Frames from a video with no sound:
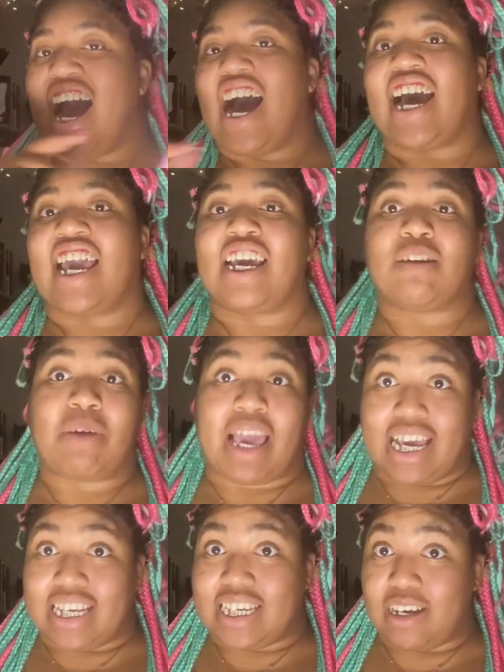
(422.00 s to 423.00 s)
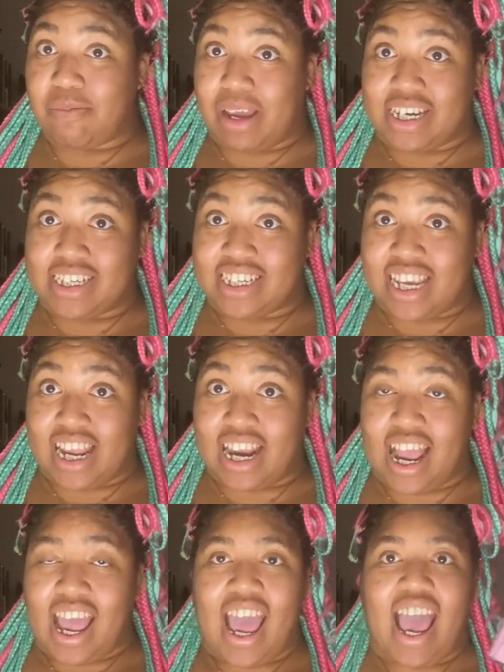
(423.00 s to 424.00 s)
I am 18 pages
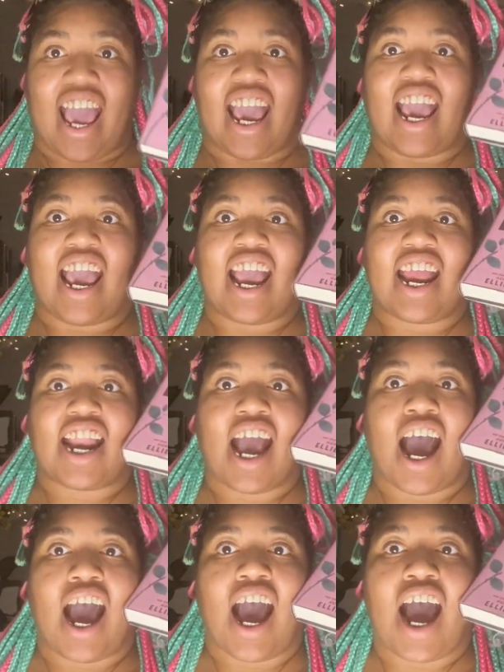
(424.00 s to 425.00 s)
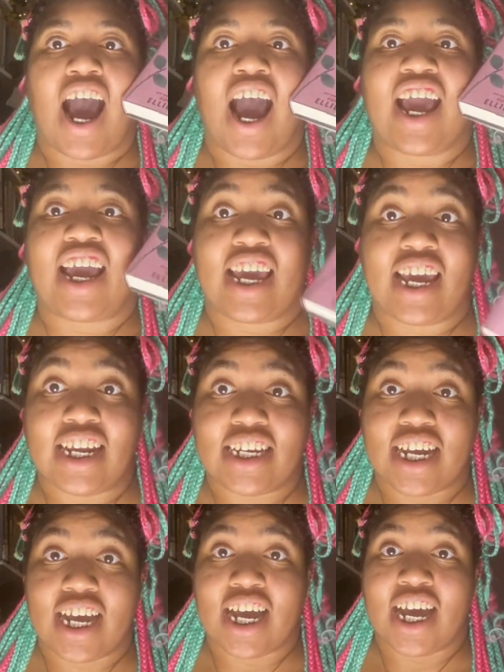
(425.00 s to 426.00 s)
in, and
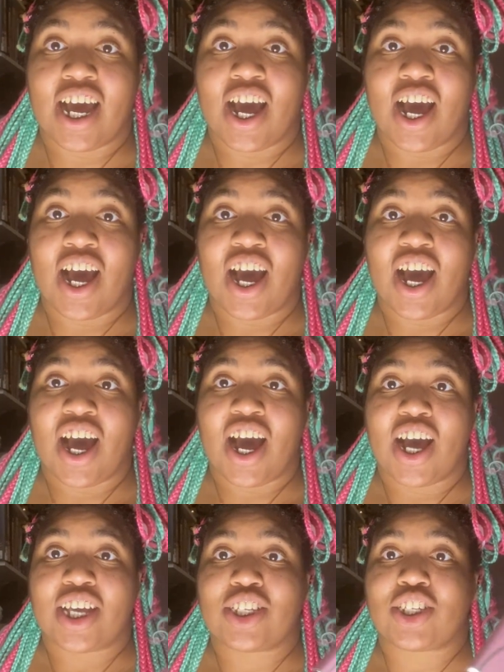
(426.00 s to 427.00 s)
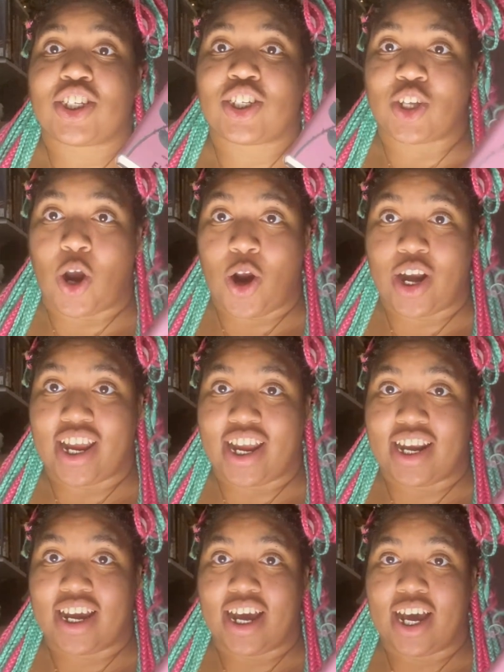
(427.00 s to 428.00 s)
it
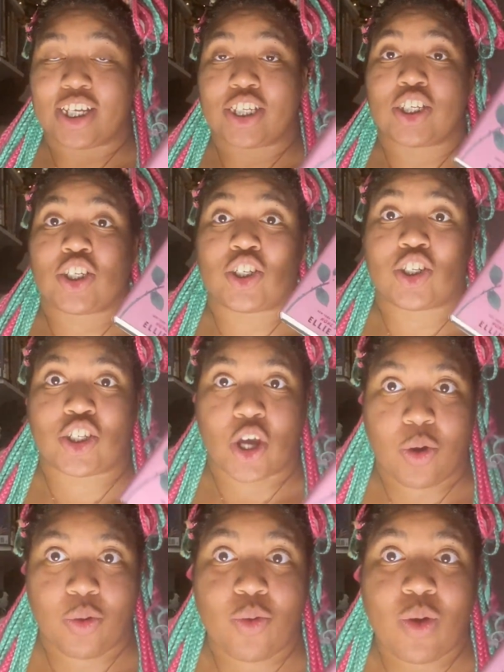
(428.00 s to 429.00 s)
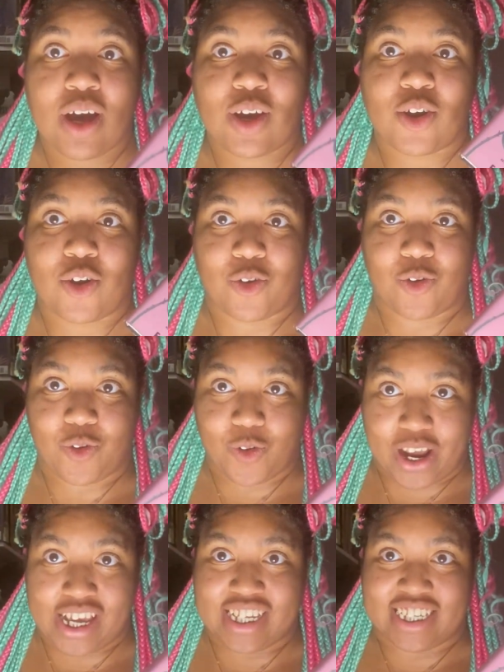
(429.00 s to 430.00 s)
started so
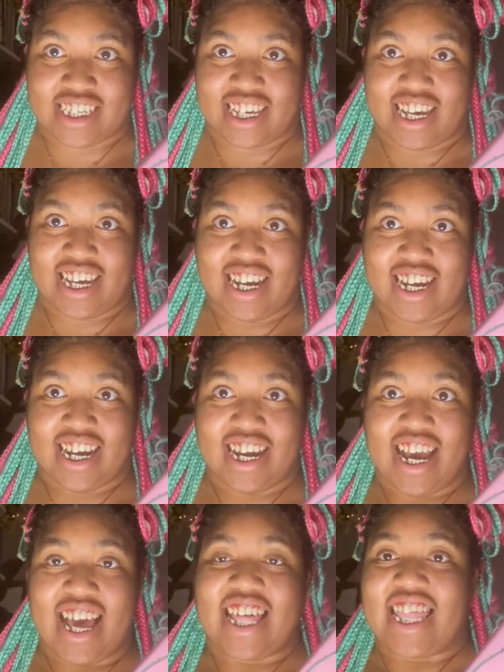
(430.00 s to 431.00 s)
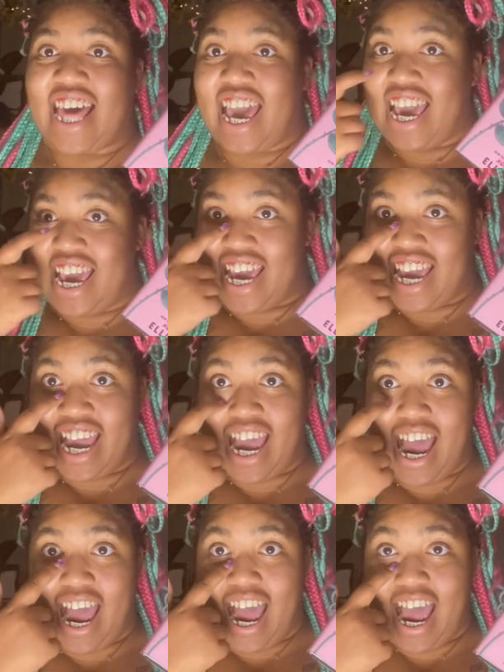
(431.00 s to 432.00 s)
crazy. Like,
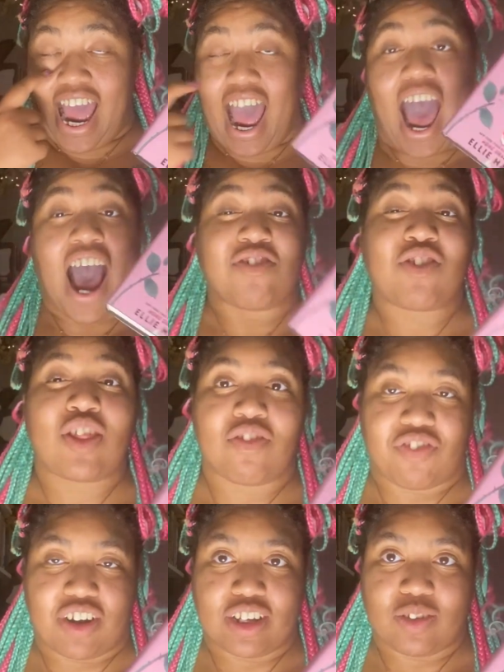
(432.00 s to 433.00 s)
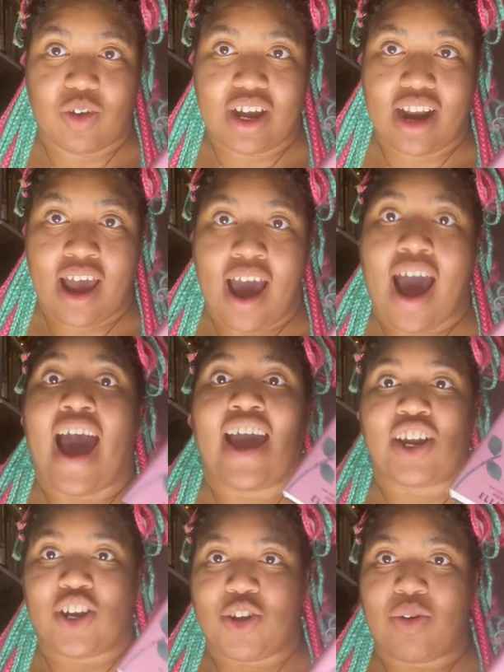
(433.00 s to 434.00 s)
after the first one,
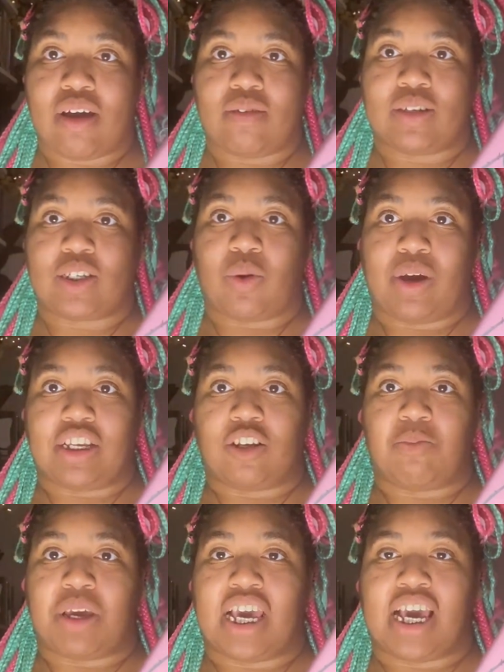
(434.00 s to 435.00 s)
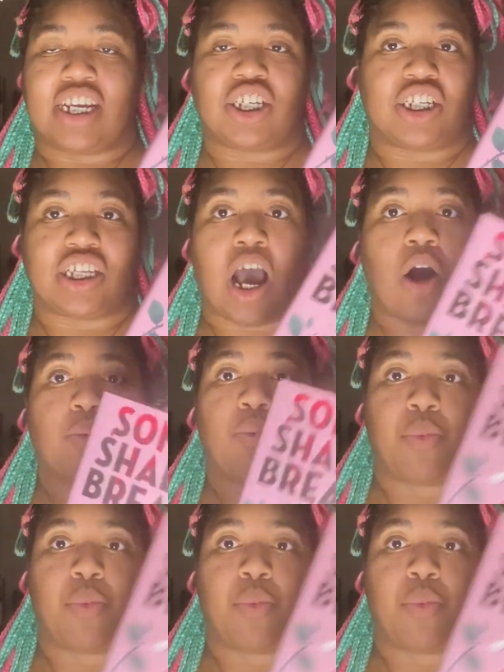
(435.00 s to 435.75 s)
I knew it was going to be just a